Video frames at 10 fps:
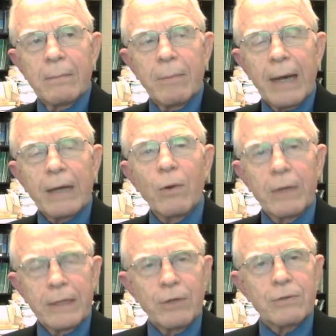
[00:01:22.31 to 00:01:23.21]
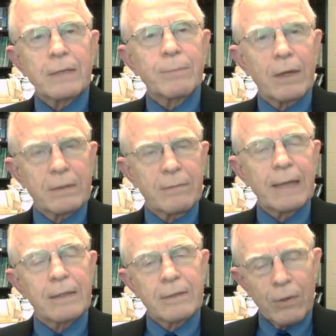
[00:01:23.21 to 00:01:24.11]
by only using positive
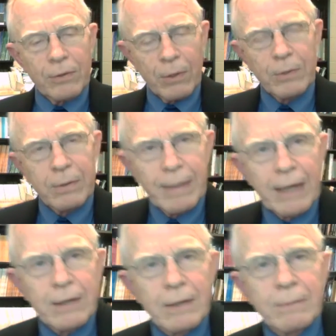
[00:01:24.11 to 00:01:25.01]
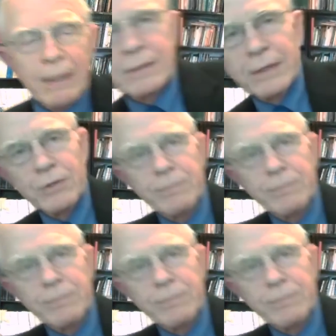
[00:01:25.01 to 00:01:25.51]
methods. Although the better parents can